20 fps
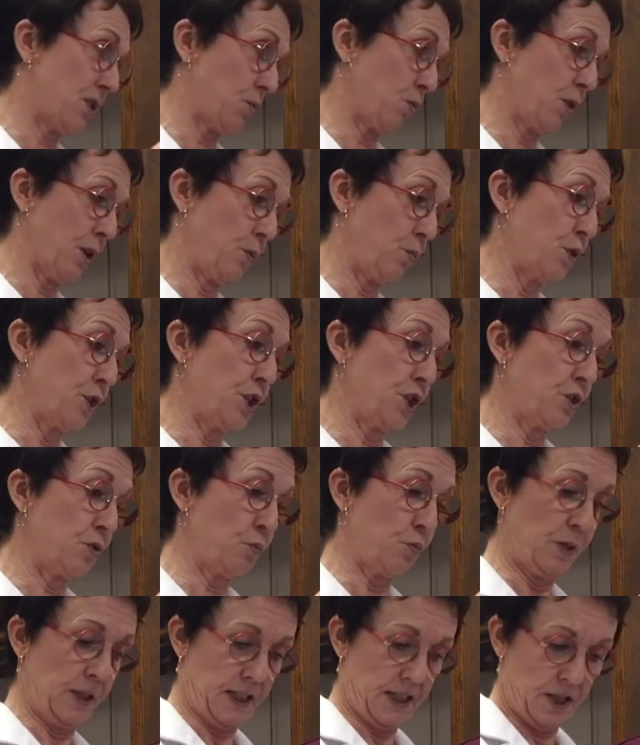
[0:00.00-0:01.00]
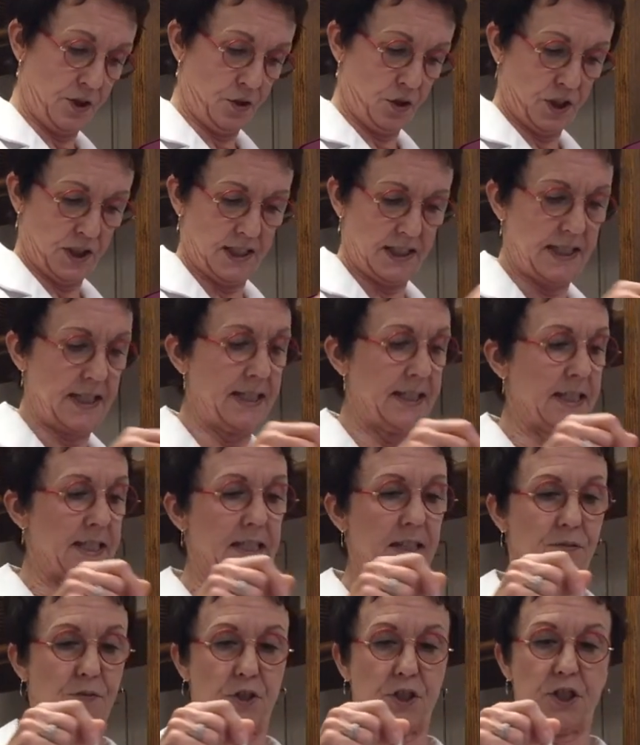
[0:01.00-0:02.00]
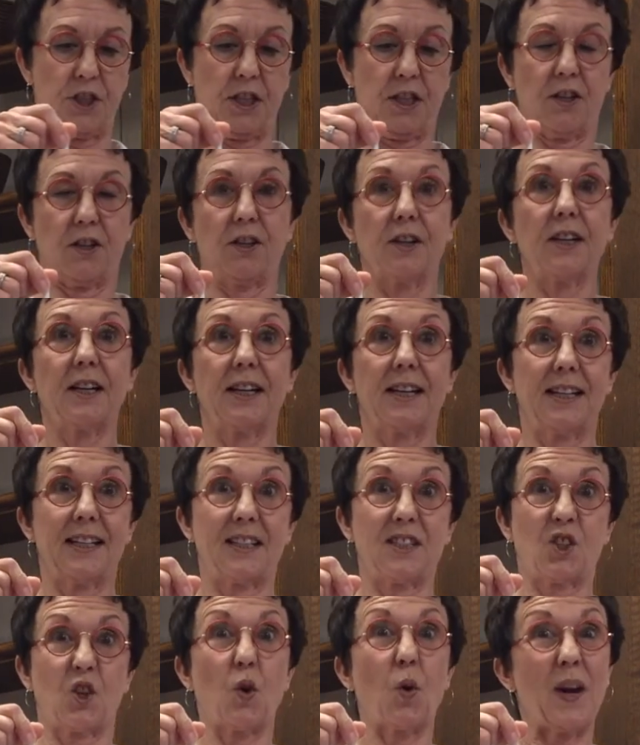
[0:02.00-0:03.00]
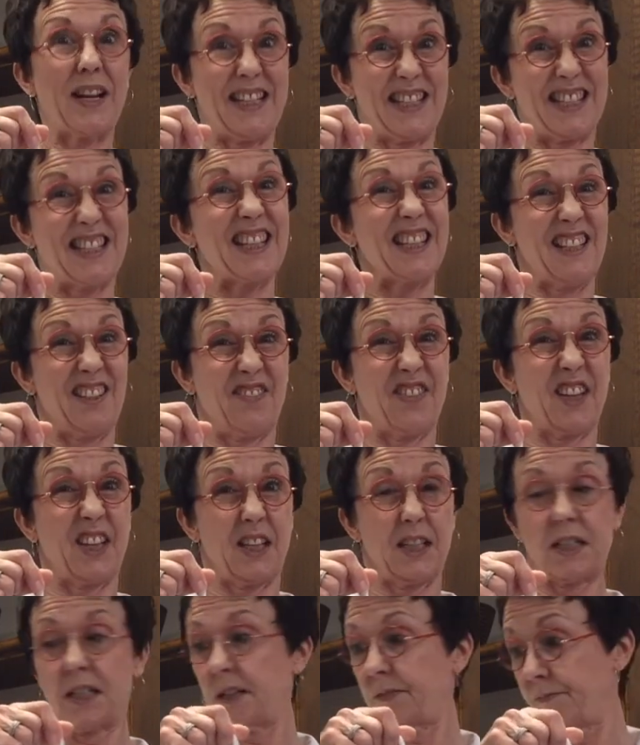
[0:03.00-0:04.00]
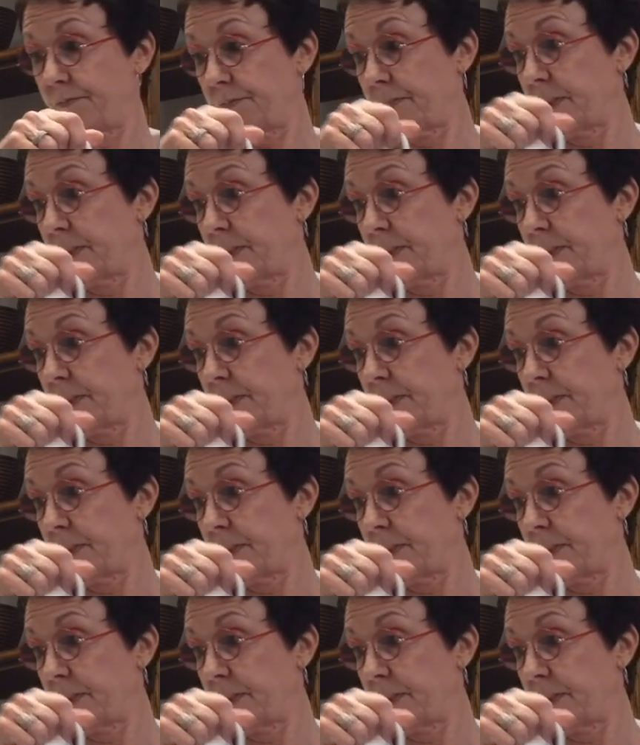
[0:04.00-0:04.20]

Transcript: this one, which is really, you can see the difference here. It's quite significant.